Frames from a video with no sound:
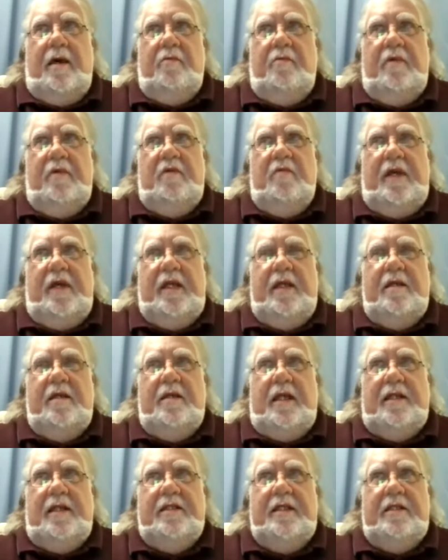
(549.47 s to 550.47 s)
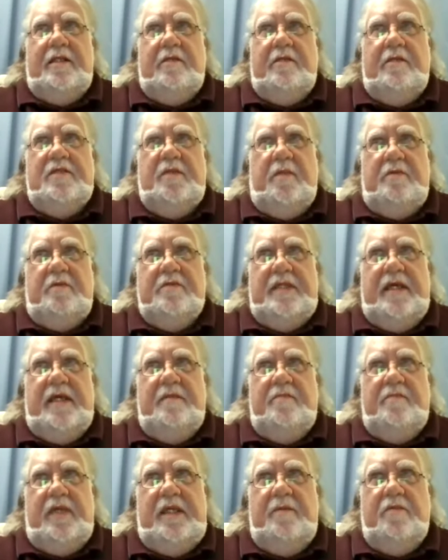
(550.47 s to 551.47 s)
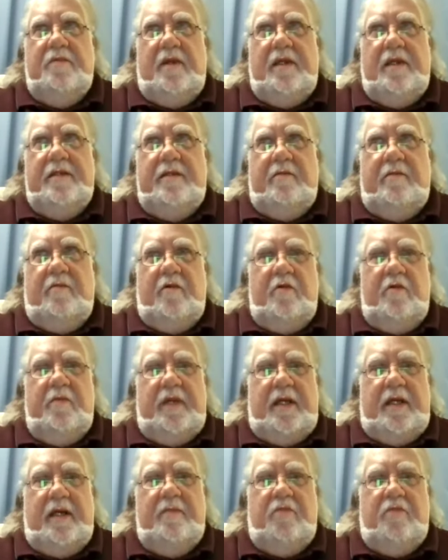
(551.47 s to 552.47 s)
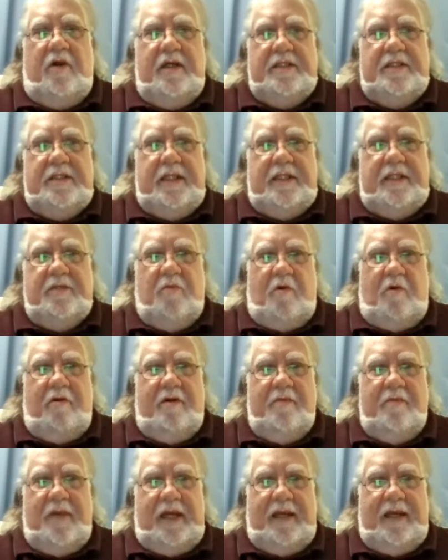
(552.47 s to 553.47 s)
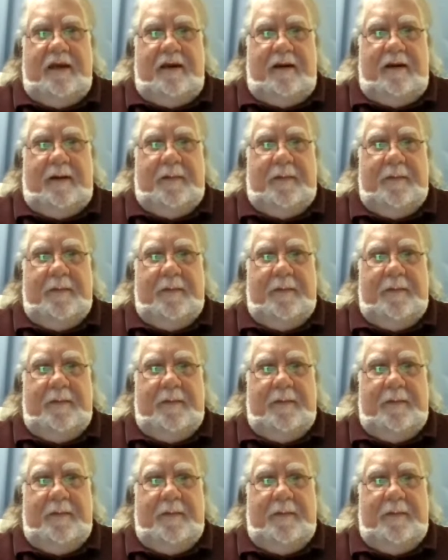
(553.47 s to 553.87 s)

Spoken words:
We went in, and I think there was about 10 people in the room, and I brought 6 more in my car.